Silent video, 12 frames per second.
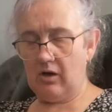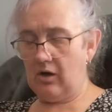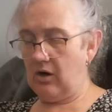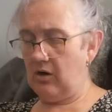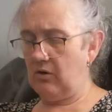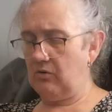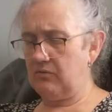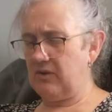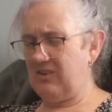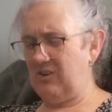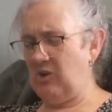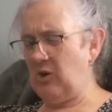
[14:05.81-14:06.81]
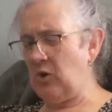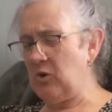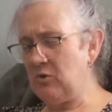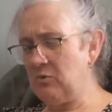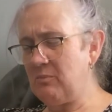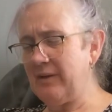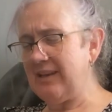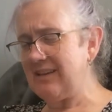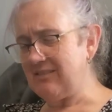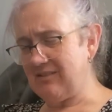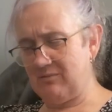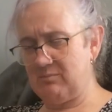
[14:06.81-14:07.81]
of low
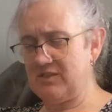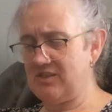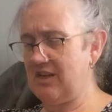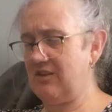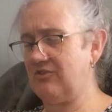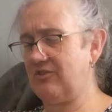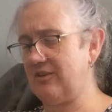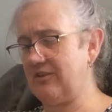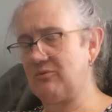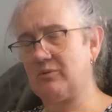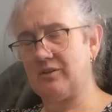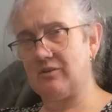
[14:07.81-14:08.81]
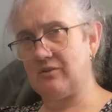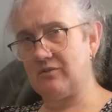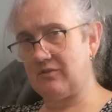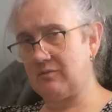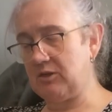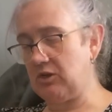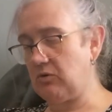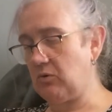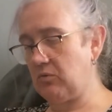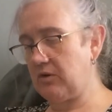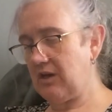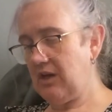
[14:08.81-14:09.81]
malignant potential is what it used to be called.